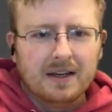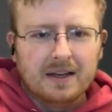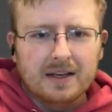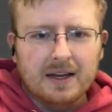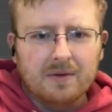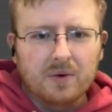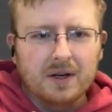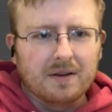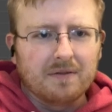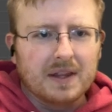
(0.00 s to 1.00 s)
get
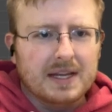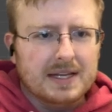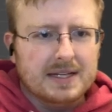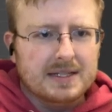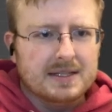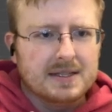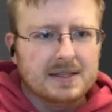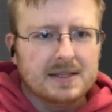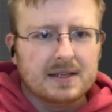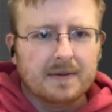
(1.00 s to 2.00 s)
rid of
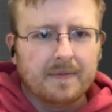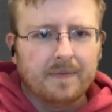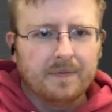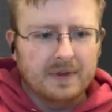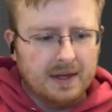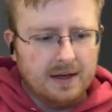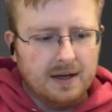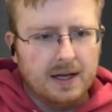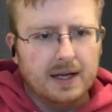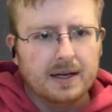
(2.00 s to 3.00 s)
these,
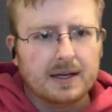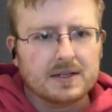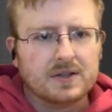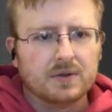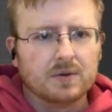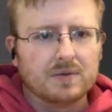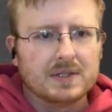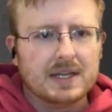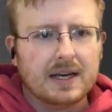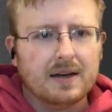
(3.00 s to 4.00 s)
and
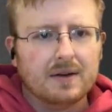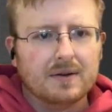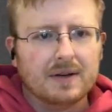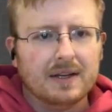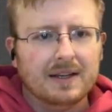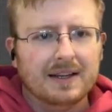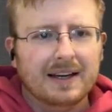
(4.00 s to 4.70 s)
extrude down.